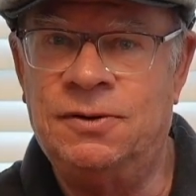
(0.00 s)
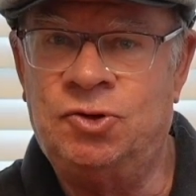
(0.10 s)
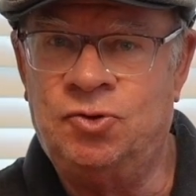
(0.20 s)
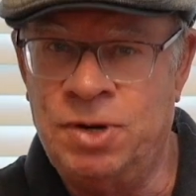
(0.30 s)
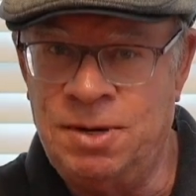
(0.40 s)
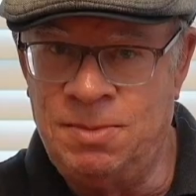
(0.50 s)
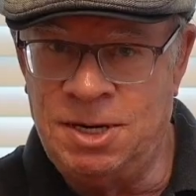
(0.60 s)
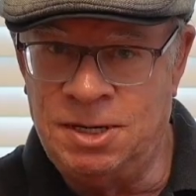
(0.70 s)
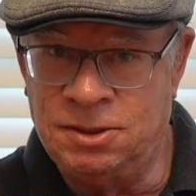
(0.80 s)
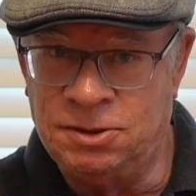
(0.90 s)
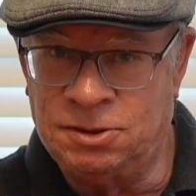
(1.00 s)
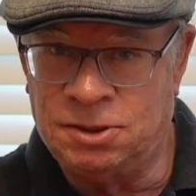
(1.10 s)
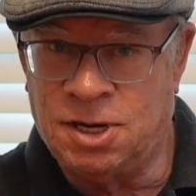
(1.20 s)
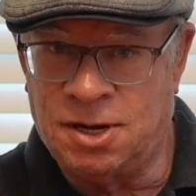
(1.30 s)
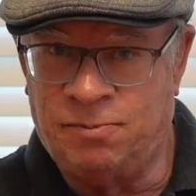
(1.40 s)
dreamy,
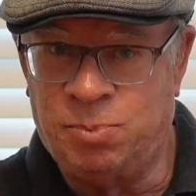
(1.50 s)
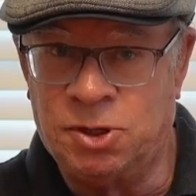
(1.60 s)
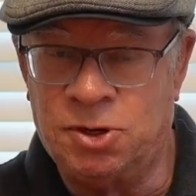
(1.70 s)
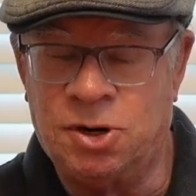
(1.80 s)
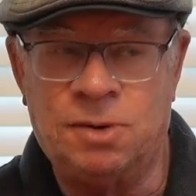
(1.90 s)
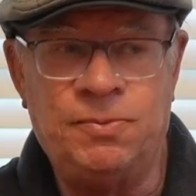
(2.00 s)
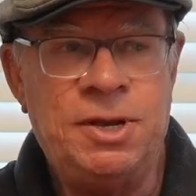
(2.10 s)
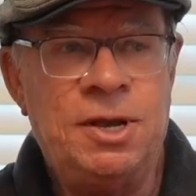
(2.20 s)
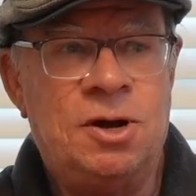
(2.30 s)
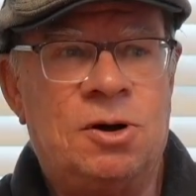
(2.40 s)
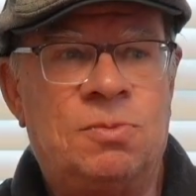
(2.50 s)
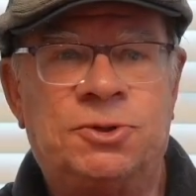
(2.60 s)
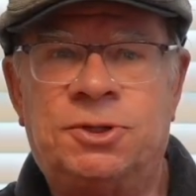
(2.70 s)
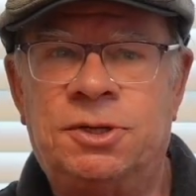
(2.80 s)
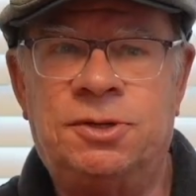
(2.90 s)
soft blur,
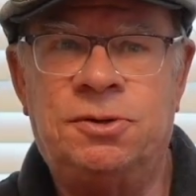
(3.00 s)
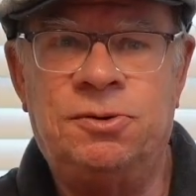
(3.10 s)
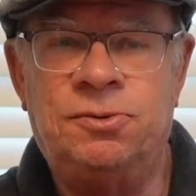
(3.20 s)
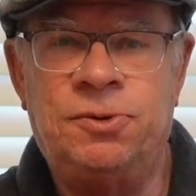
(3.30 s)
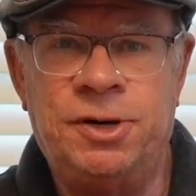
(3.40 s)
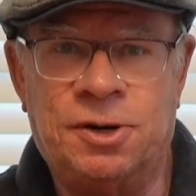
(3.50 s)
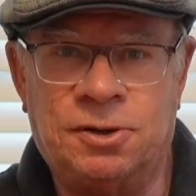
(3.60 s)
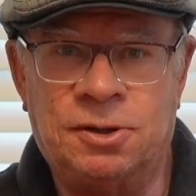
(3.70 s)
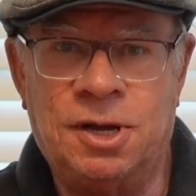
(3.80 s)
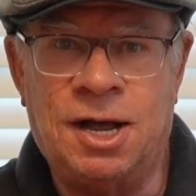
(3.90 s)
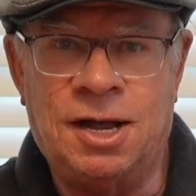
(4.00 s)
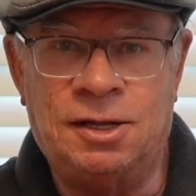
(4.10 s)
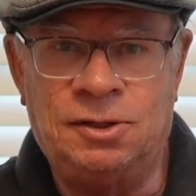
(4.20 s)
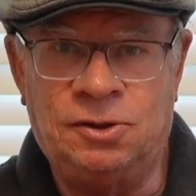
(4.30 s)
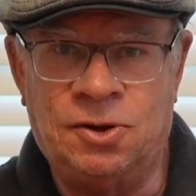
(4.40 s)
almost a ethereal
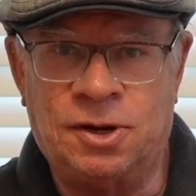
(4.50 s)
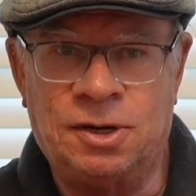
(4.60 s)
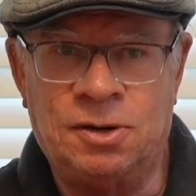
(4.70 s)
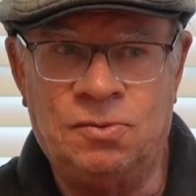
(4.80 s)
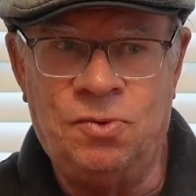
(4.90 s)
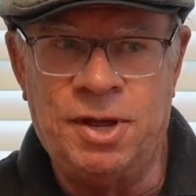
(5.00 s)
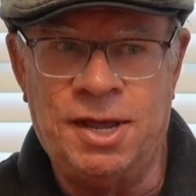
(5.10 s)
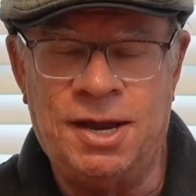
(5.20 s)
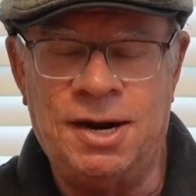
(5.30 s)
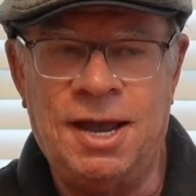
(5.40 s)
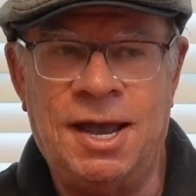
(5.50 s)
look with it.